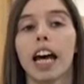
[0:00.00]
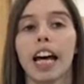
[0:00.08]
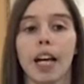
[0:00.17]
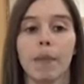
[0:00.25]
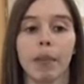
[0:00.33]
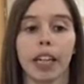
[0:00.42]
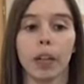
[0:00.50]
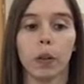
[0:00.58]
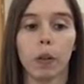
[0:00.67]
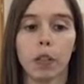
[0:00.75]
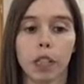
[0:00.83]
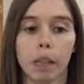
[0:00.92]
and it
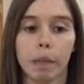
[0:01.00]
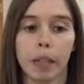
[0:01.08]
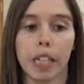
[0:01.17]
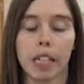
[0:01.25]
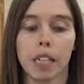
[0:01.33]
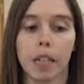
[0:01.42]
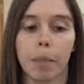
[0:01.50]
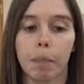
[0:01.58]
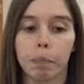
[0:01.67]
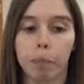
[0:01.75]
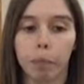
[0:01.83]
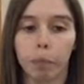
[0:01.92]
also means that
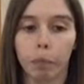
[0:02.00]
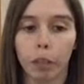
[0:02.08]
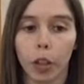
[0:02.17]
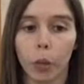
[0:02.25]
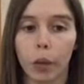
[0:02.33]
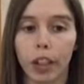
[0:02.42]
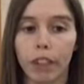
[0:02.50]
when